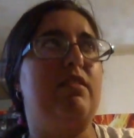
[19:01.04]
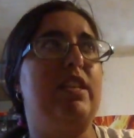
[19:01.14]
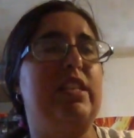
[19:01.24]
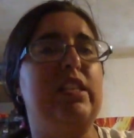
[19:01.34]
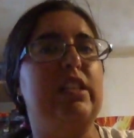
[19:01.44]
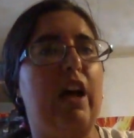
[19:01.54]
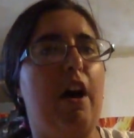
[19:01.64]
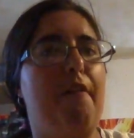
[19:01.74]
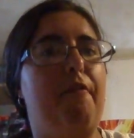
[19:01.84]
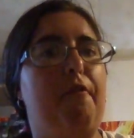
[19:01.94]
This Is
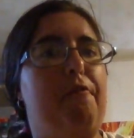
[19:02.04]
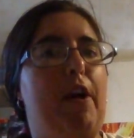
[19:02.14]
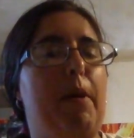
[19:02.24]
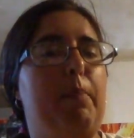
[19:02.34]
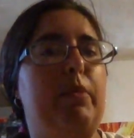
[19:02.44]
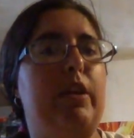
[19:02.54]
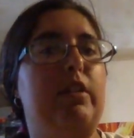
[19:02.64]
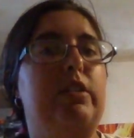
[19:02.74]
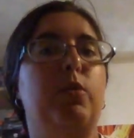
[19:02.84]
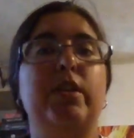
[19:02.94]
Love from the
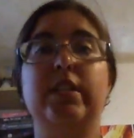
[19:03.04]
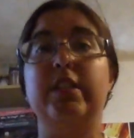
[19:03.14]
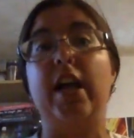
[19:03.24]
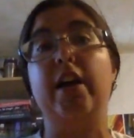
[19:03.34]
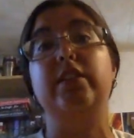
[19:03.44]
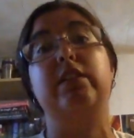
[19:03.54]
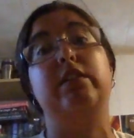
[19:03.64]
Twisted Tales, the